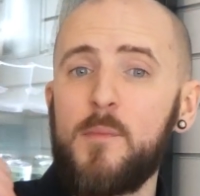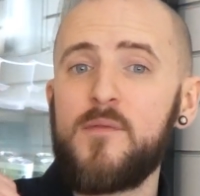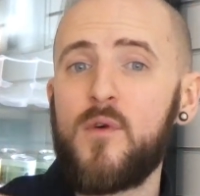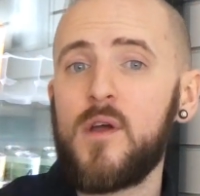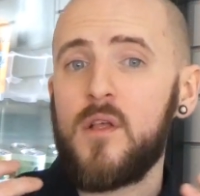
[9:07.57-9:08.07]

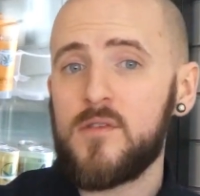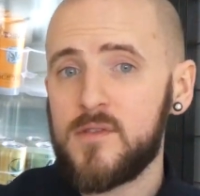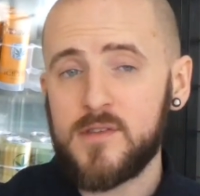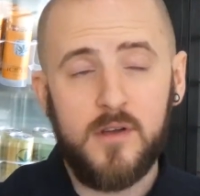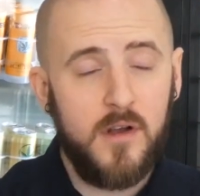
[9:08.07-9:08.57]
wee drop of
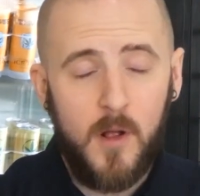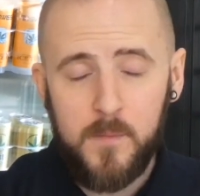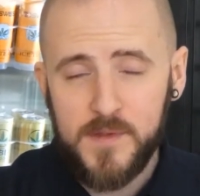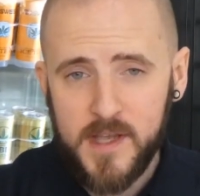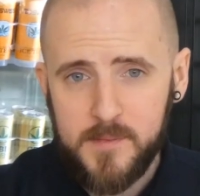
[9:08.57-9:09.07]
oil under the
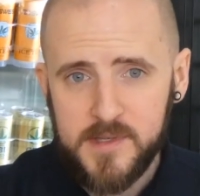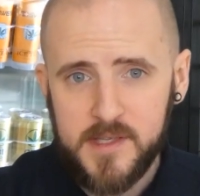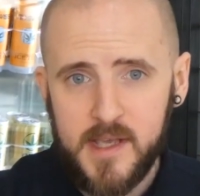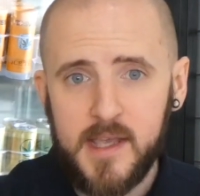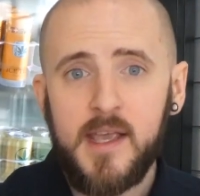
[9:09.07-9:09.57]
tongue a couple
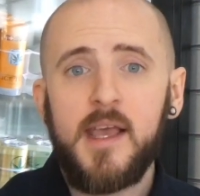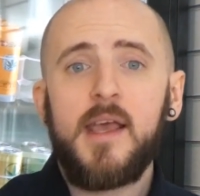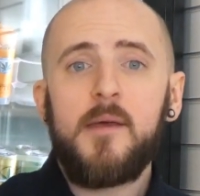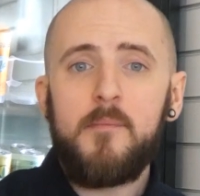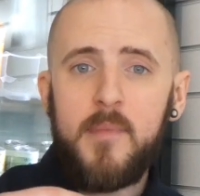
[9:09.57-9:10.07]
of times a
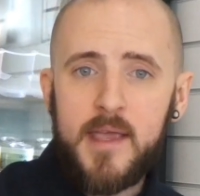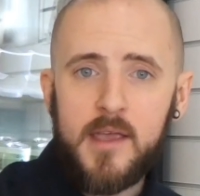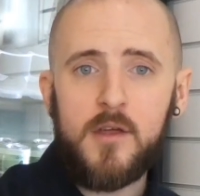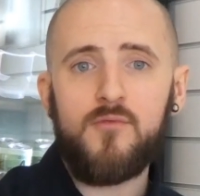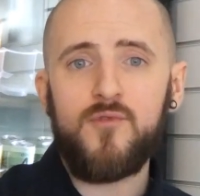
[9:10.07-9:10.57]
day.
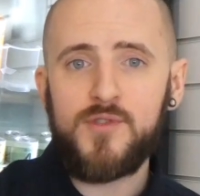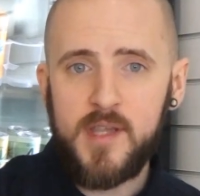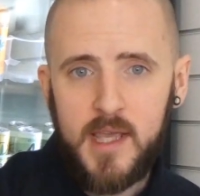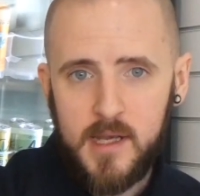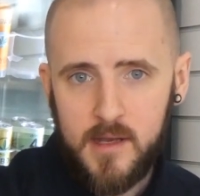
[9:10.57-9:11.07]
Make
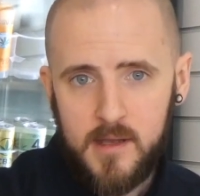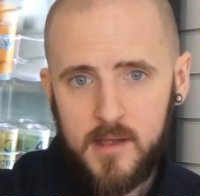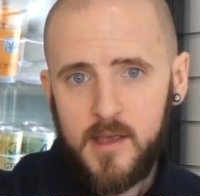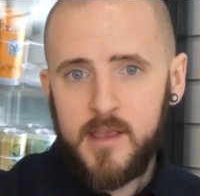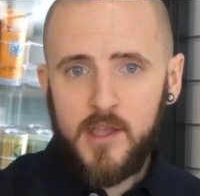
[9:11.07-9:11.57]
it a
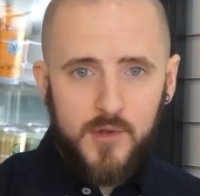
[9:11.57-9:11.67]
routine.